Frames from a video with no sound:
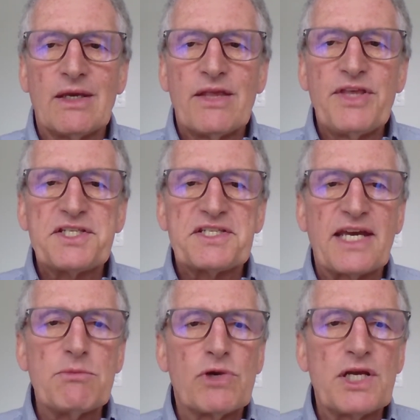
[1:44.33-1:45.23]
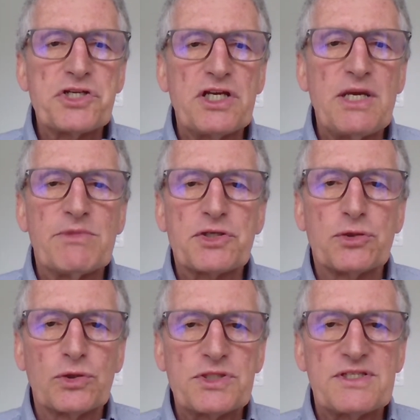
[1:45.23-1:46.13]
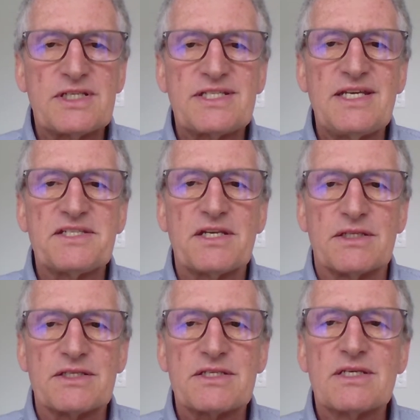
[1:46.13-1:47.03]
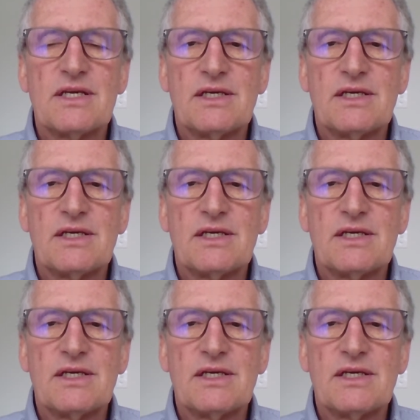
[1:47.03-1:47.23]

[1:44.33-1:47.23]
This same regime that tortures its dissidents,